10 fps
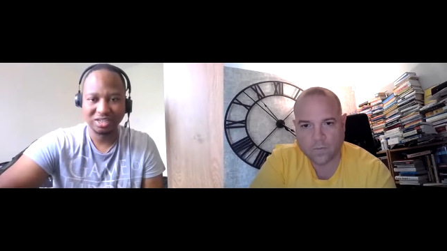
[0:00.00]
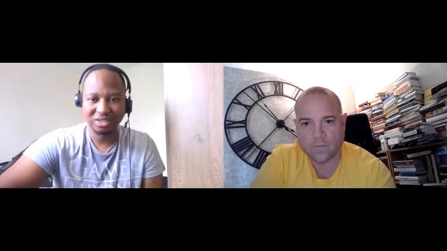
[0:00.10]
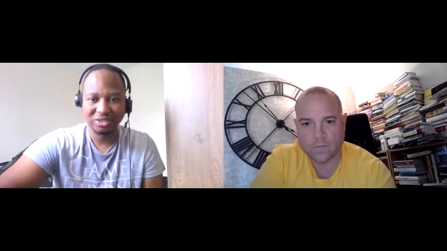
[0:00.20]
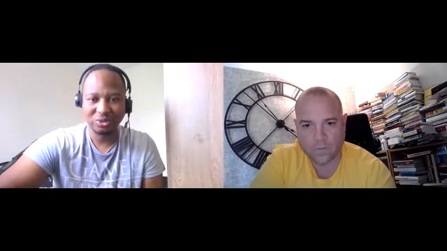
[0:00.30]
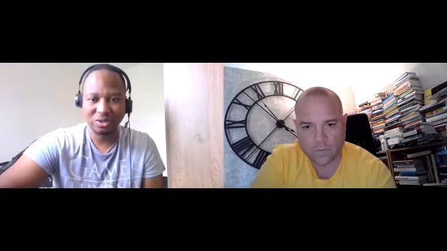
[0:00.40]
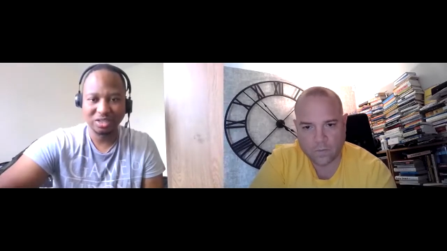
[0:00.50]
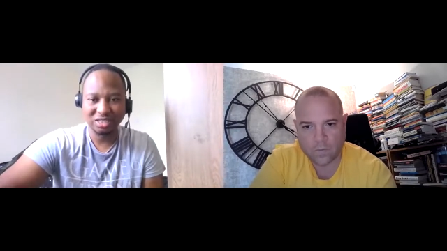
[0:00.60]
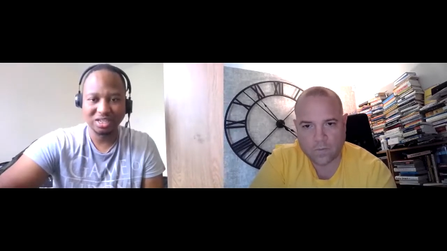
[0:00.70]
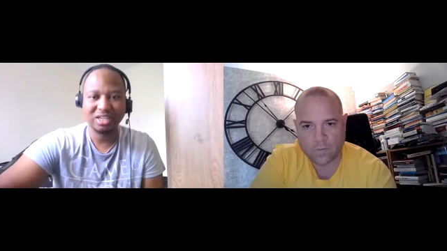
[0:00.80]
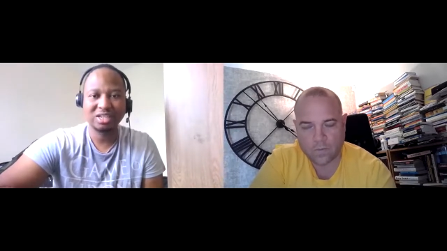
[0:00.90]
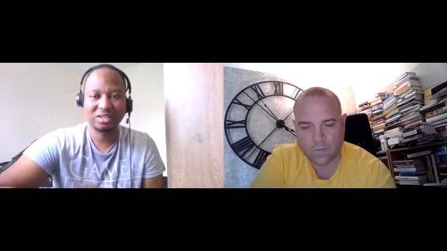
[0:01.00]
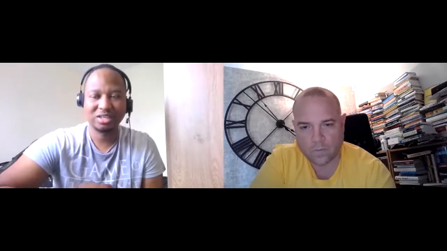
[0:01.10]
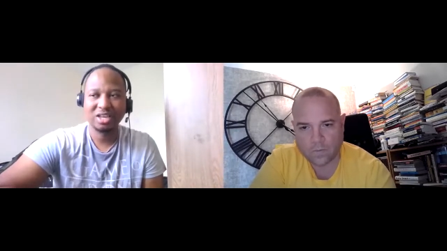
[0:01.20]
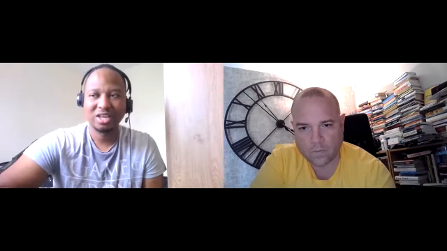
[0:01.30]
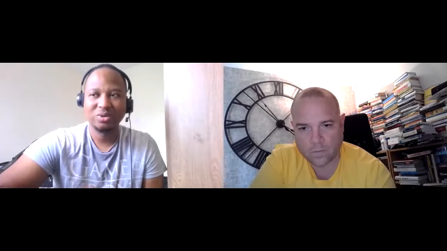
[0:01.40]
Speaker 1: So it's,
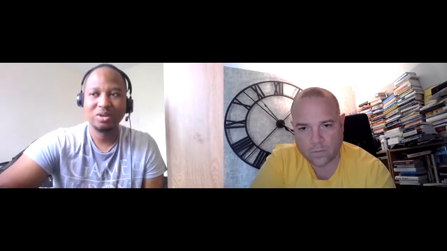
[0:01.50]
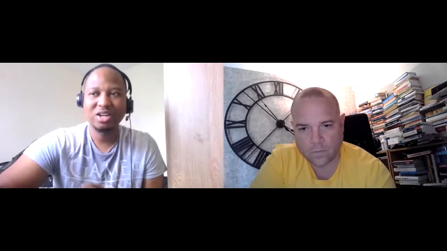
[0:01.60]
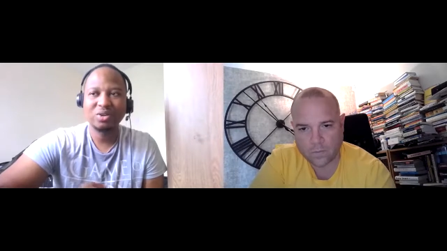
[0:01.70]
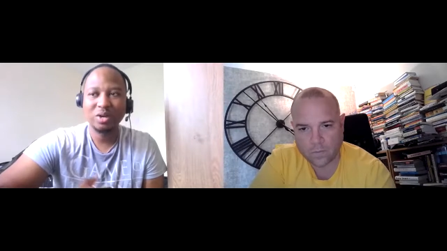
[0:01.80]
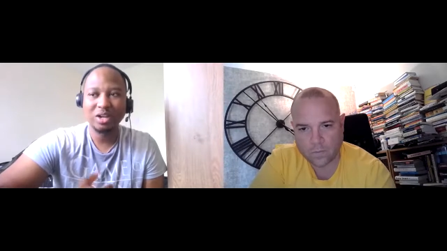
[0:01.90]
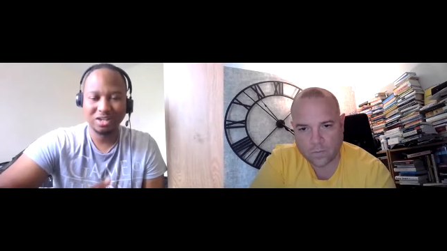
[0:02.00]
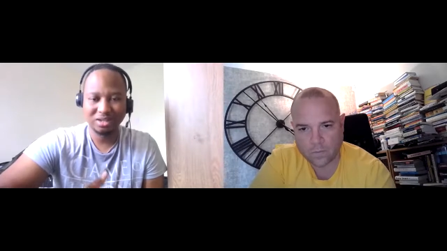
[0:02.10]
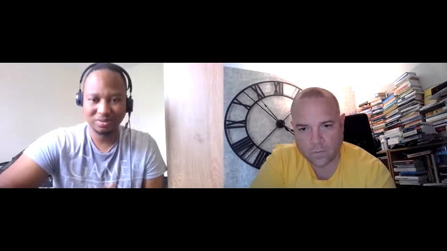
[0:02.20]
you learn quick.